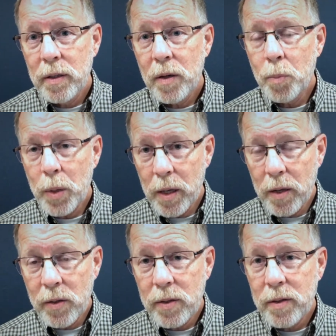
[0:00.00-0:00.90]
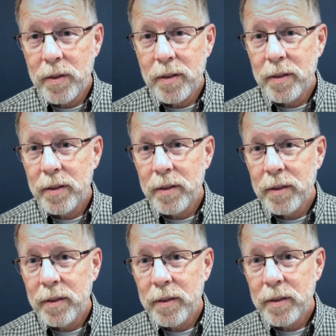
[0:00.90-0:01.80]
of peace
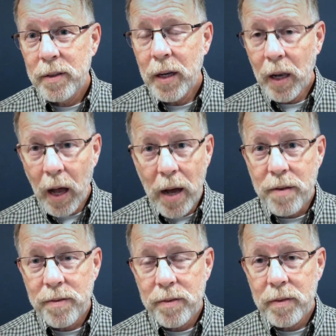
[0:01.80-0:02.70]
and life.